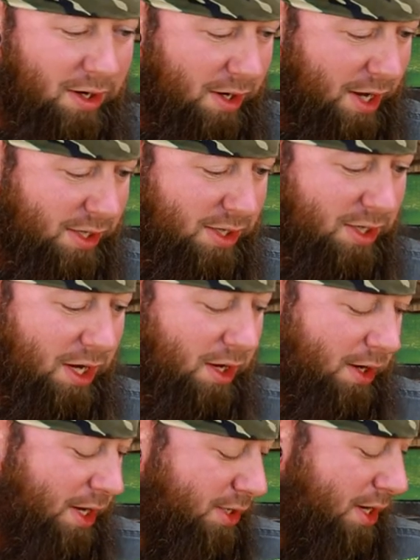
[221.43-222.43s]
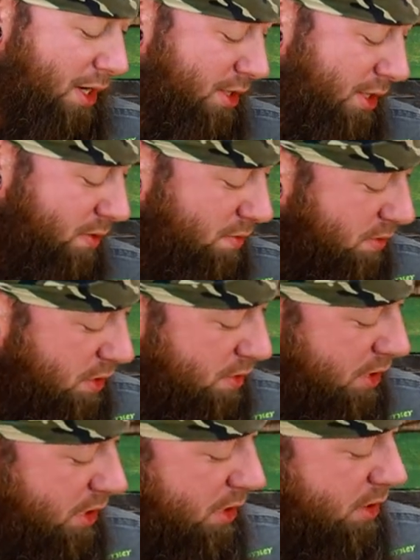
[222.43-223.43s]
That's not just,
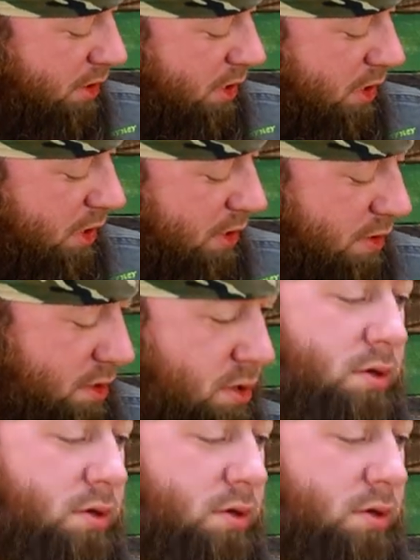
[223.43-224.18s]
oh, hey, hello.